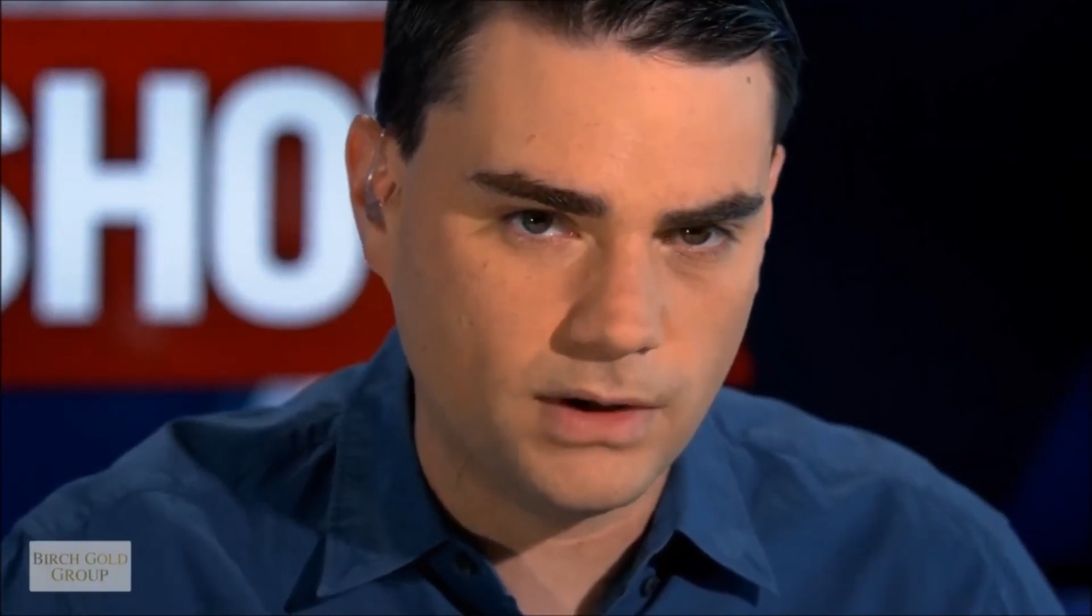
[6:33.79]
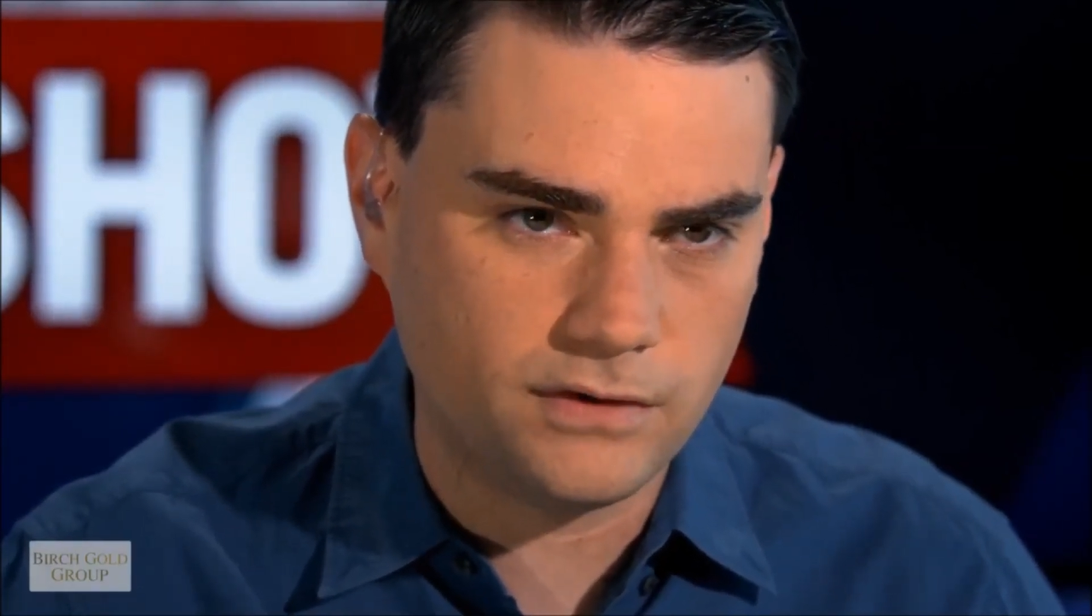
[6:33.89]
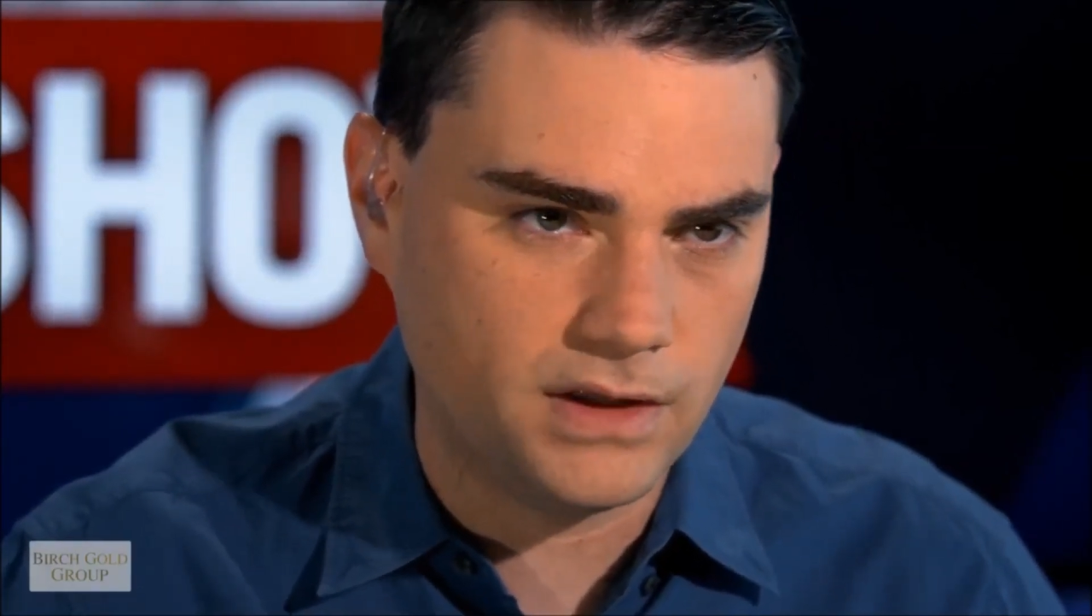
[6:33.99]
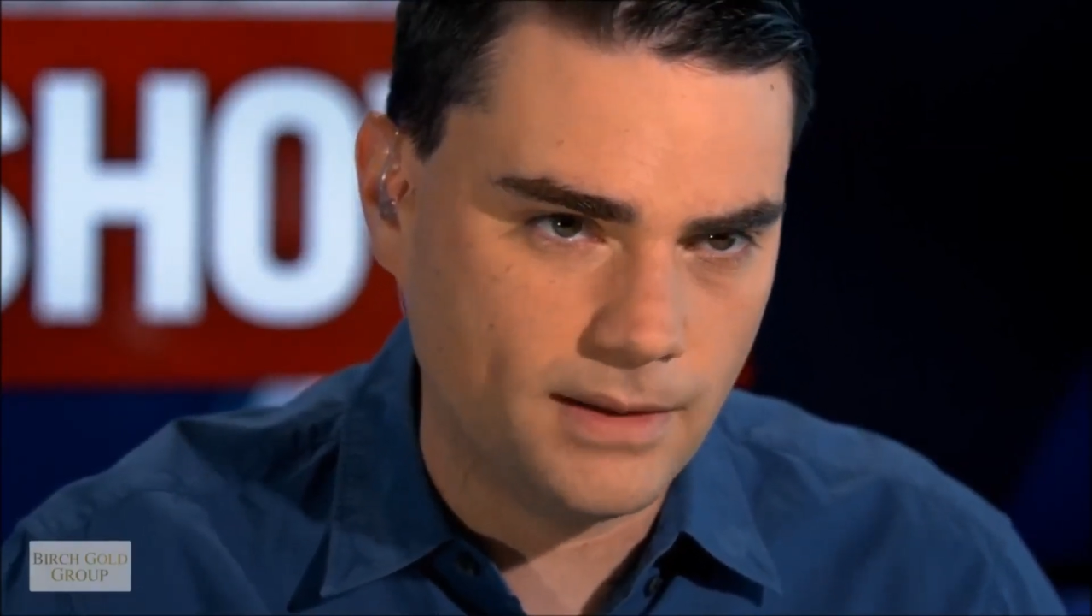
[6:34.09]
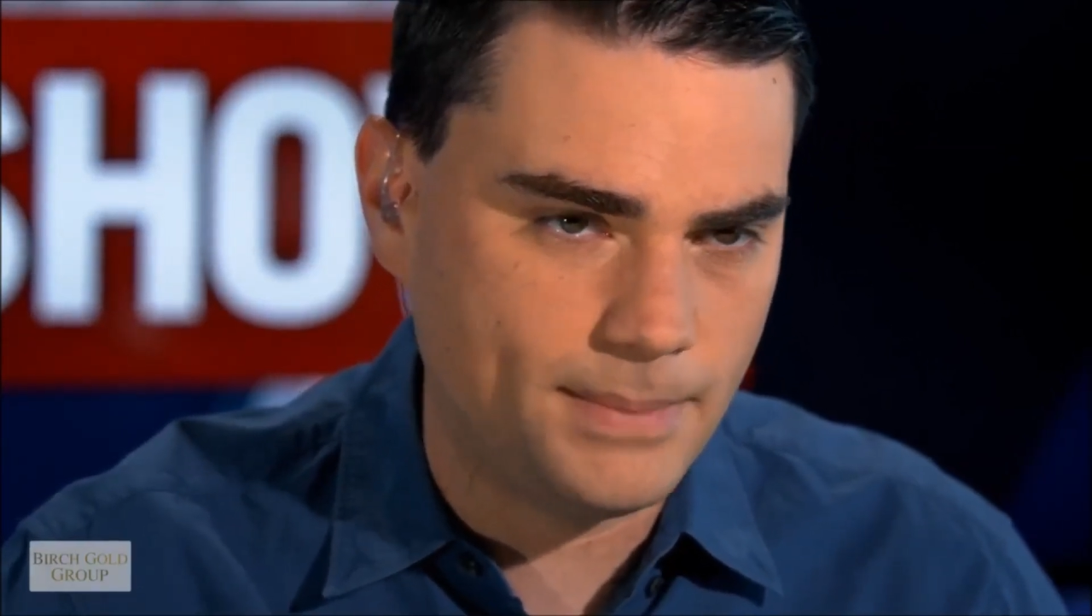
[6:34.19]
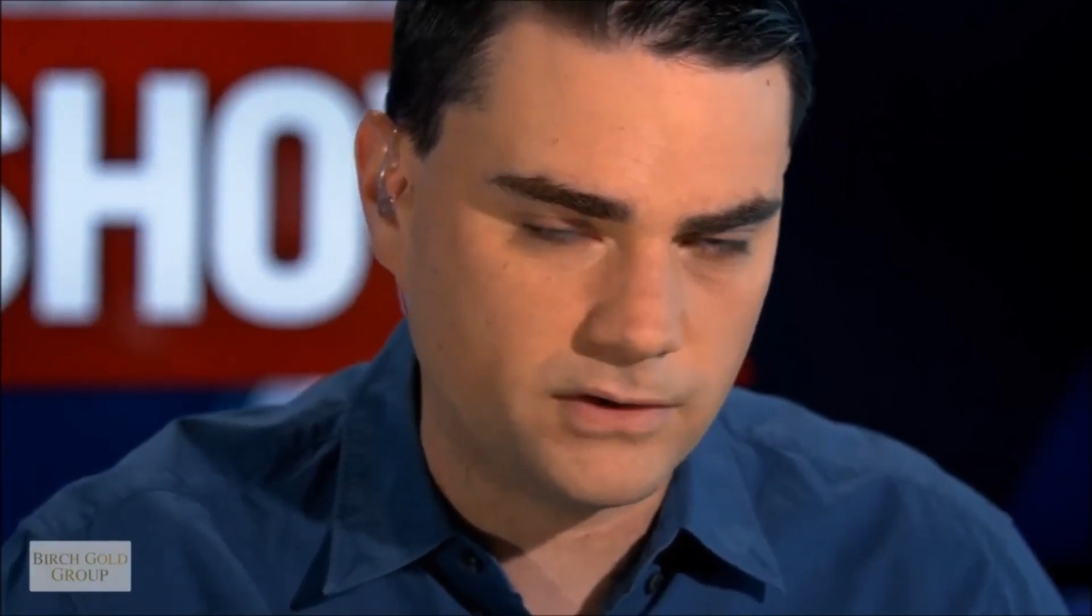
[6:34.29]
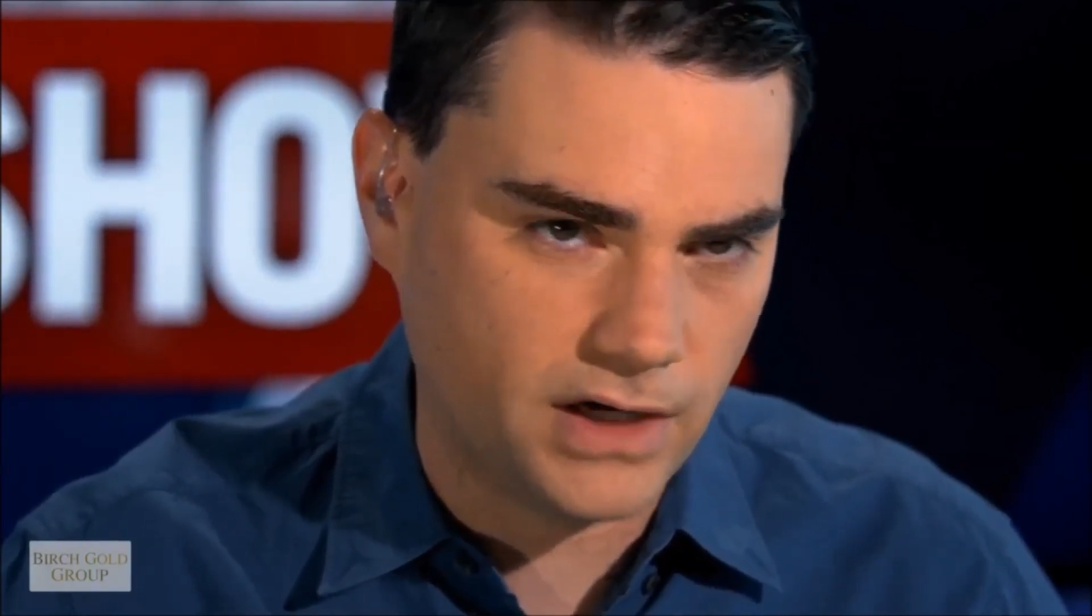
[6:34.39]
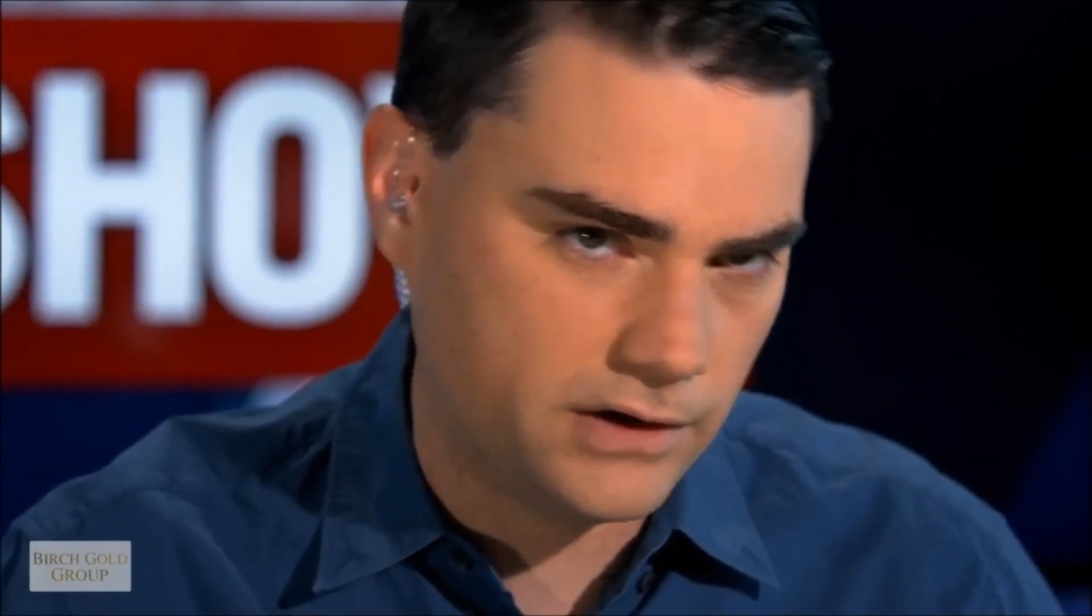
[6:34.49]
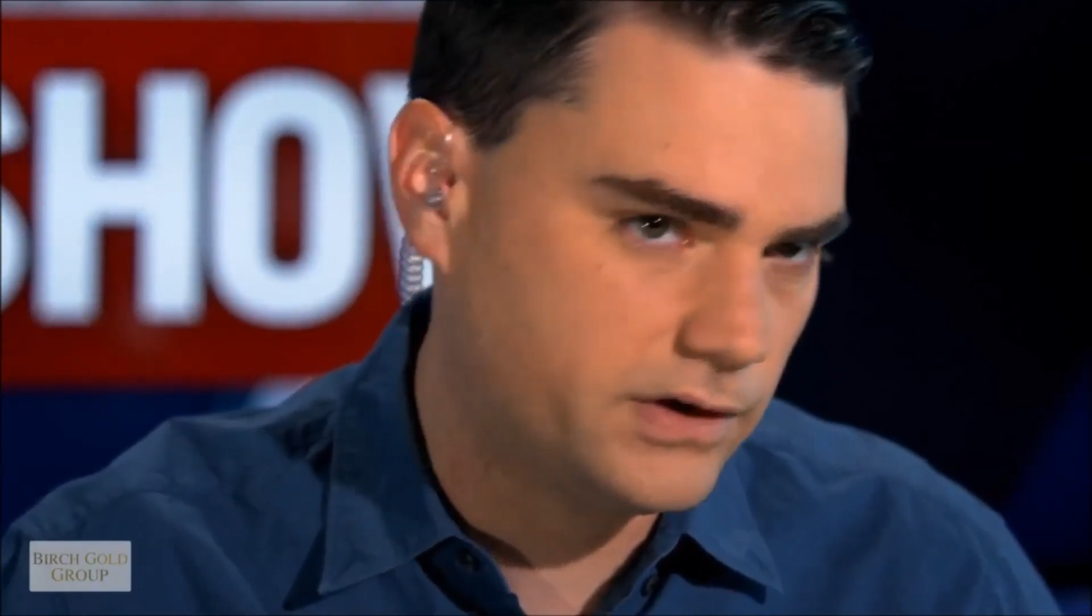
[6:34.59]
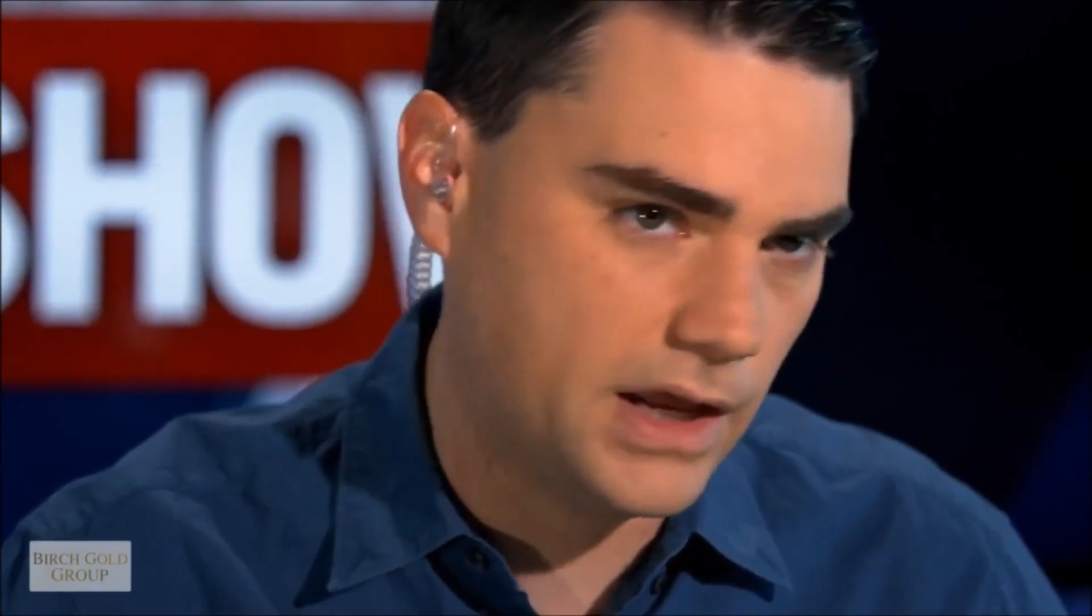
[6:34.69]
who went to the
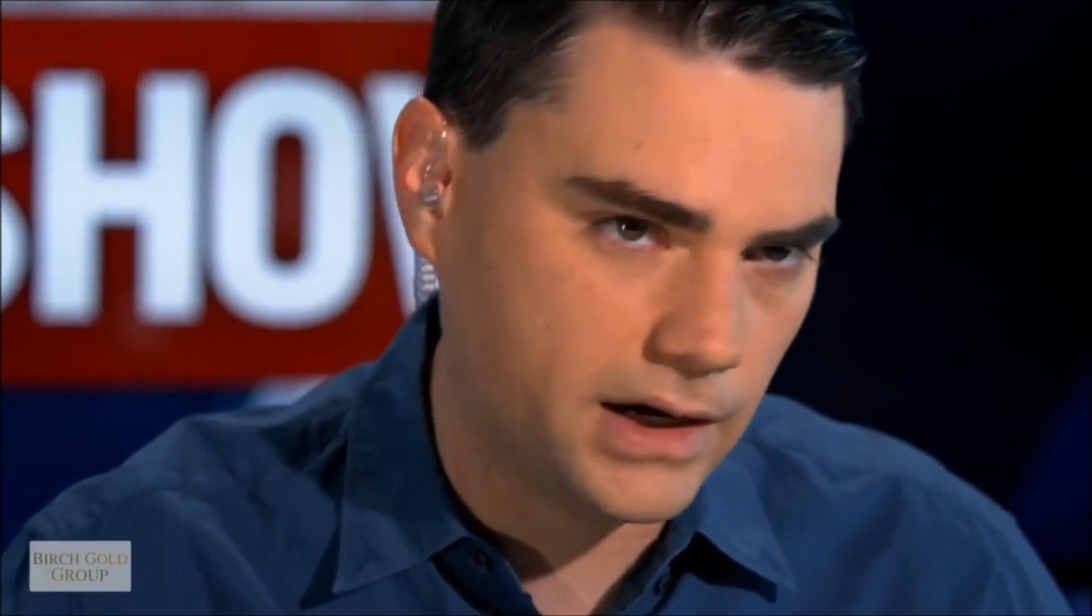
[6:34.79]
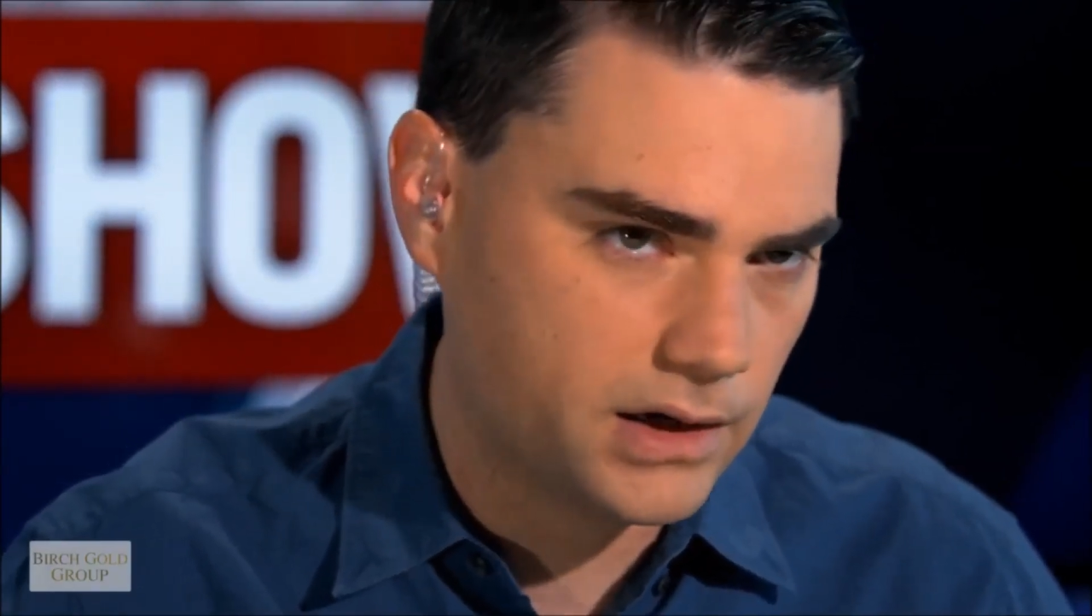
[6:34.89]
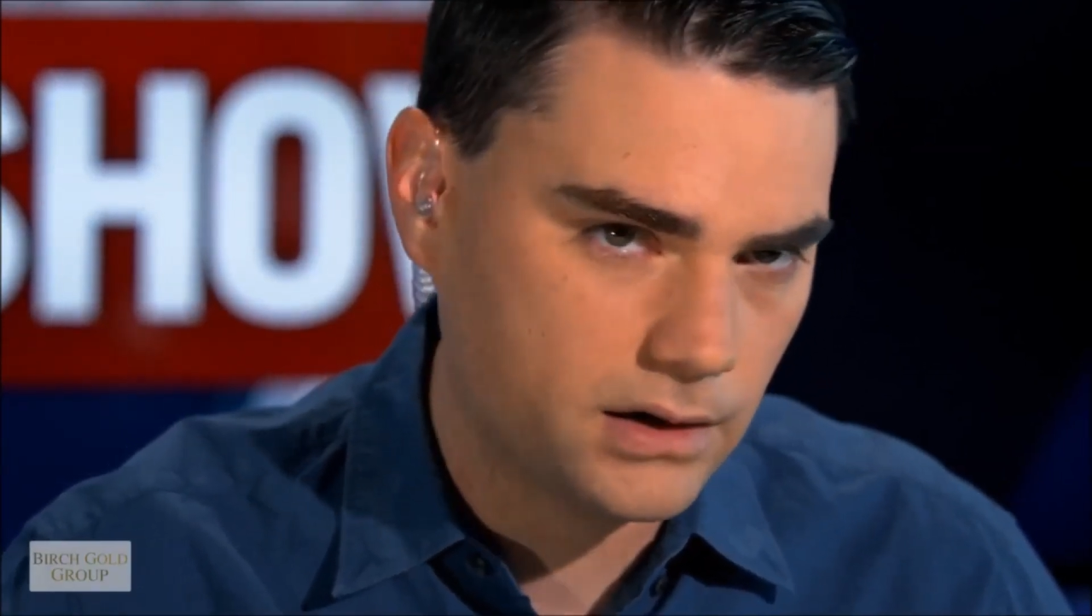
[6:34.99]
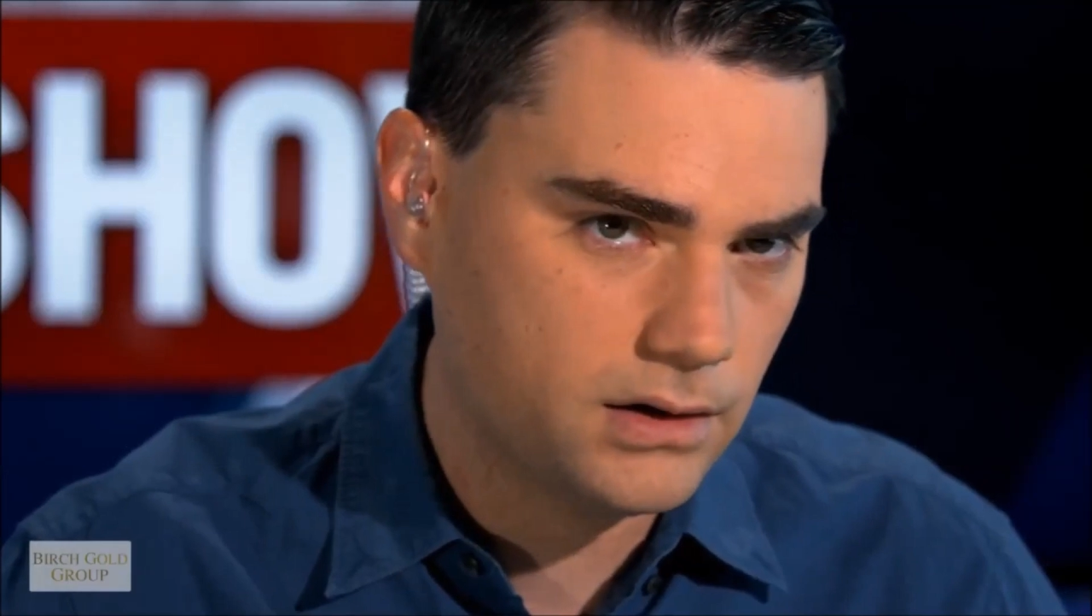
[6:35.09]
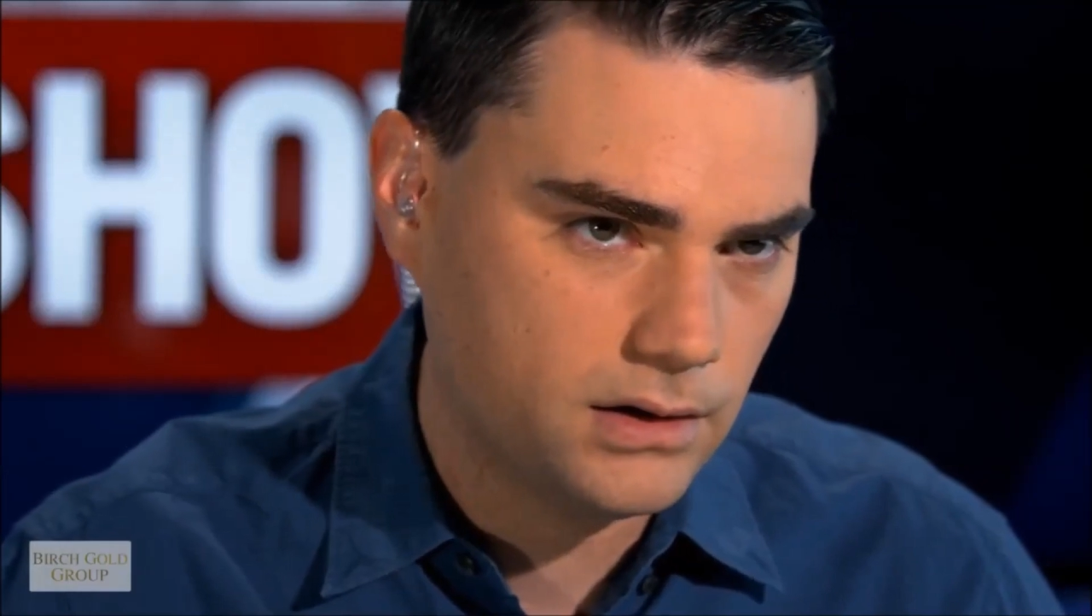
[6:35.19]
Olympics in ice skating.